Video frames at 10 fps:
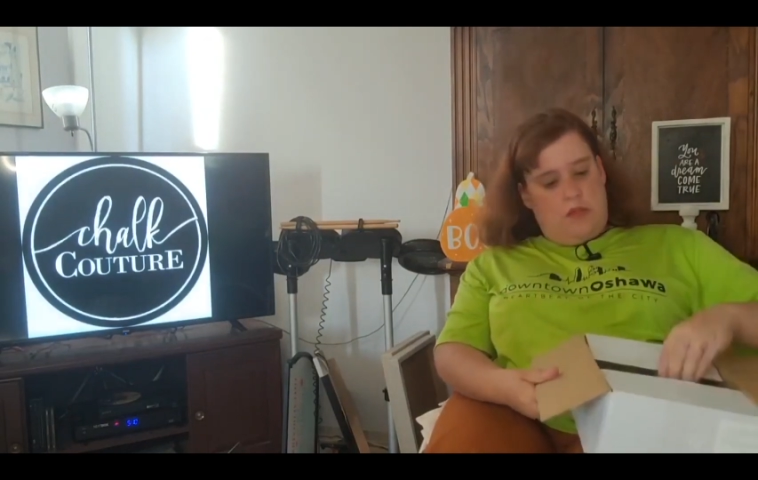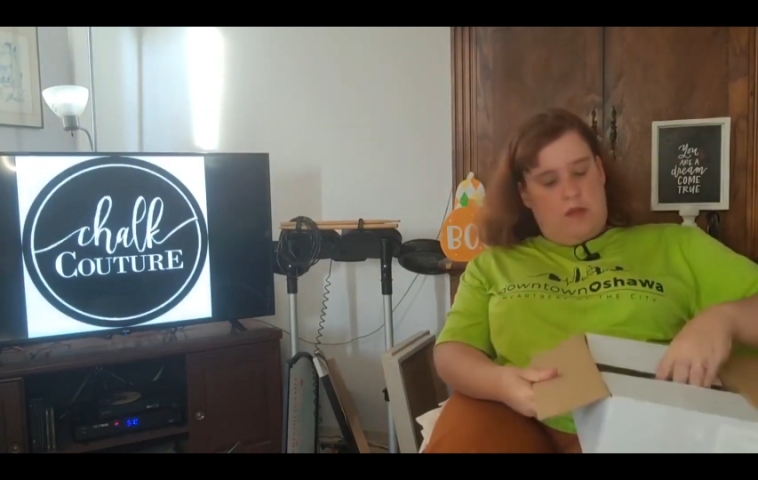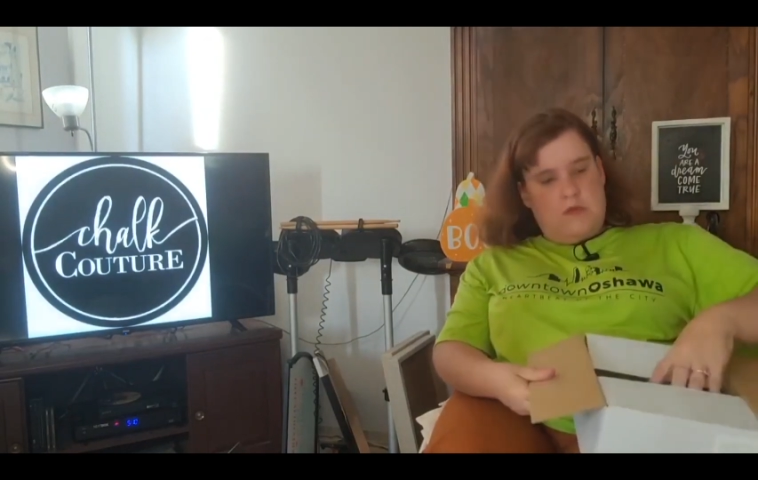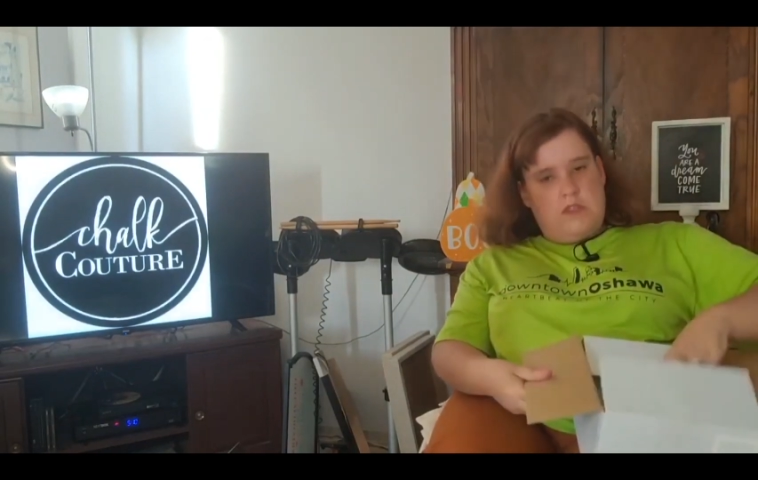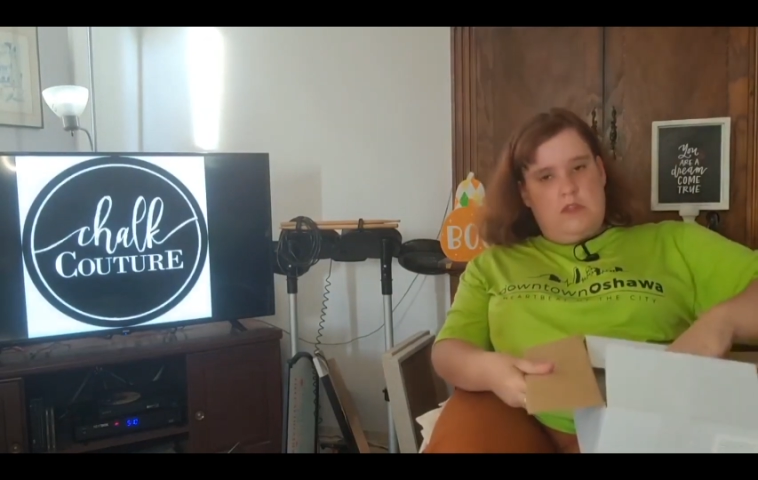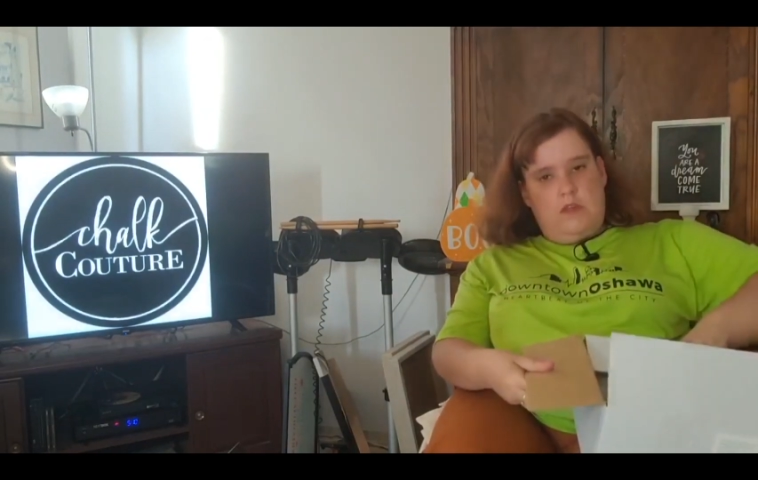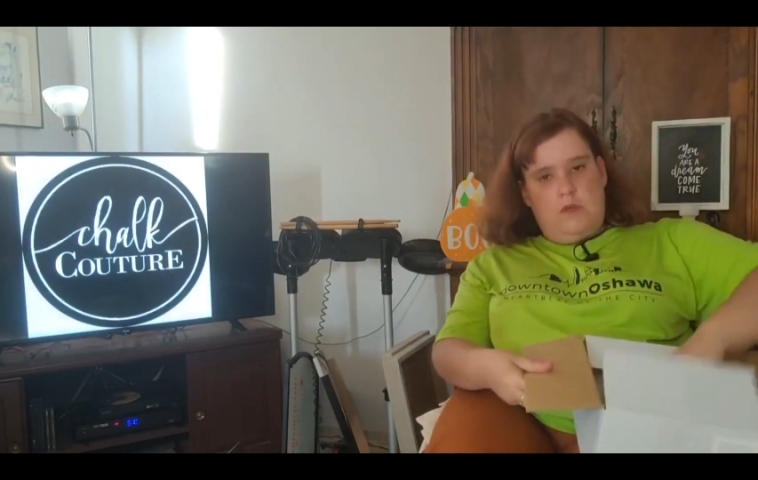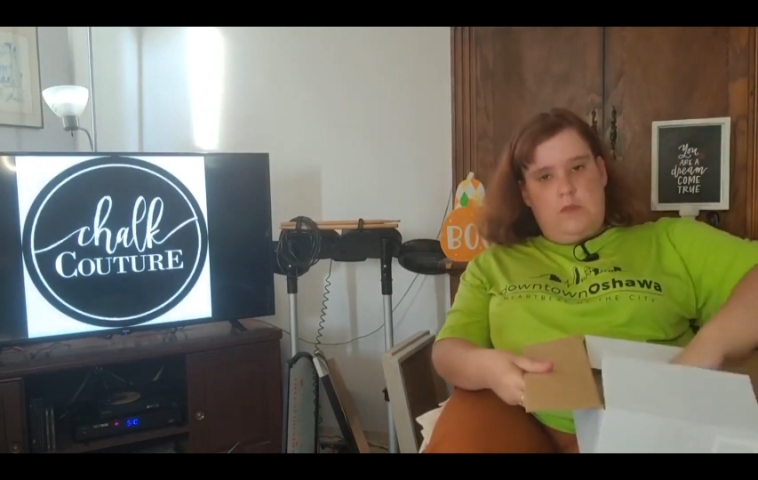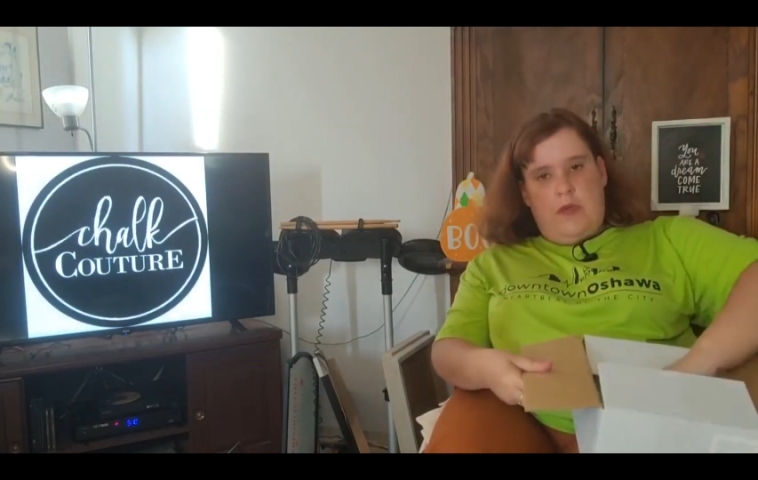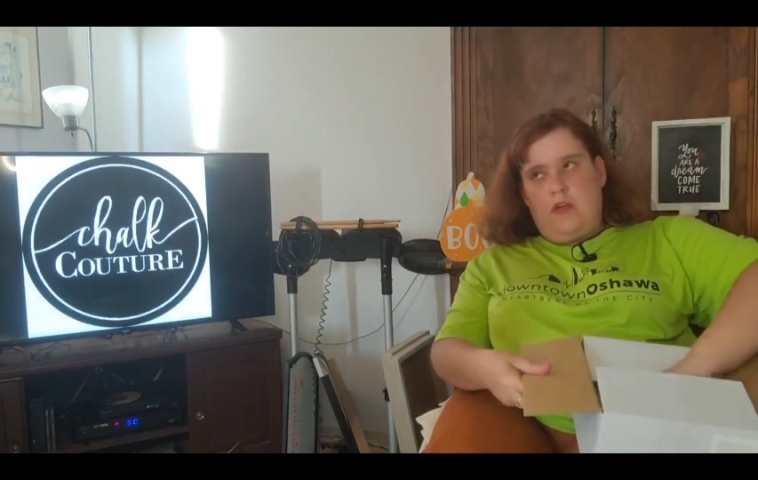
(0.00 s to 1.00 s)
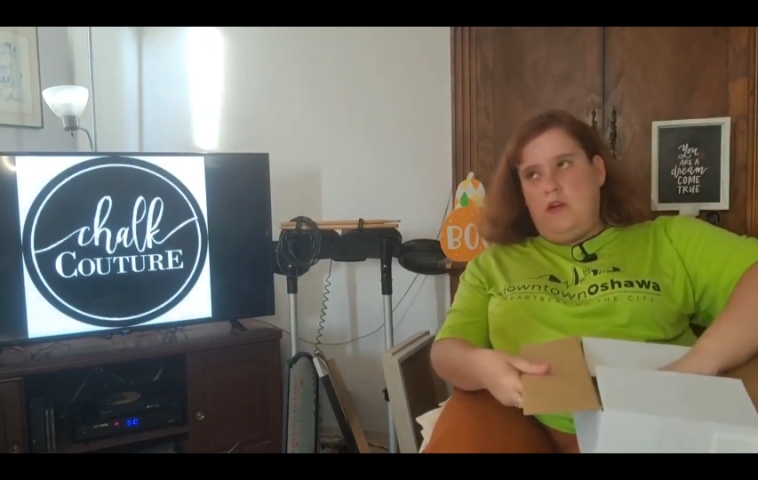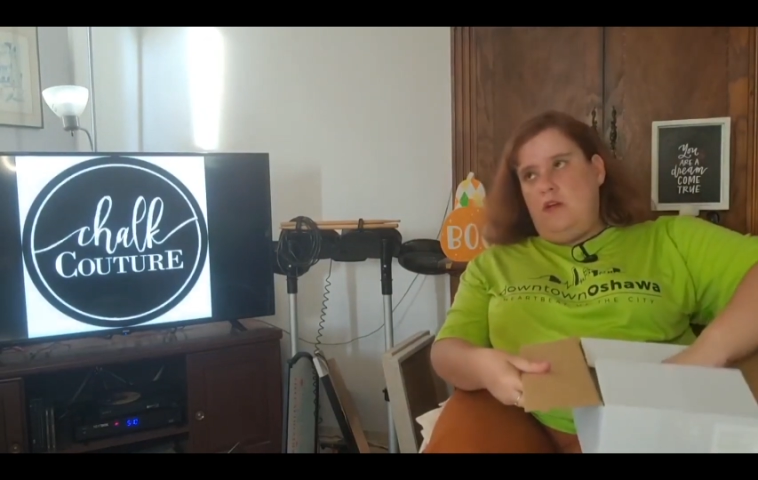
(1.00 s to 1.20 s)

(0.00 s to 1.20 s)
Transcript: That was the little pegger